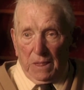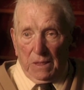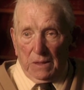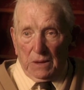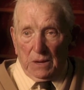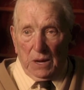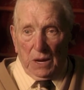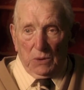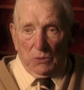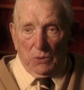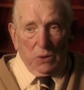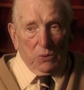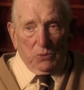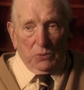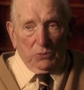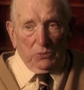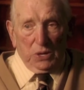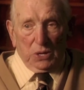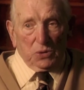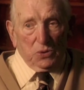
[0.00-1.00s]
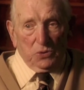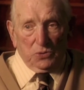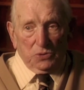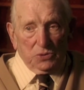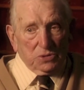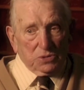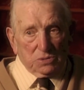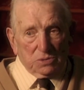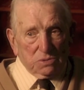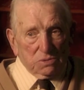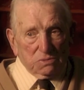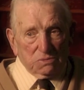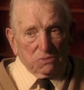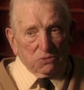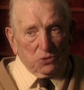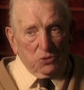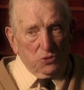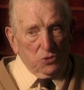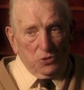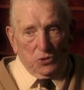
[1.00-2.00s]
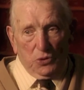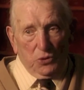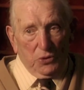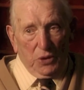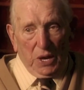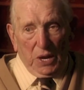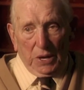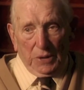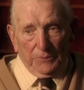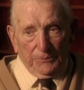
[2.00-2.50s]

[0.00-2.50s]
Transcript: And we couldn't do that.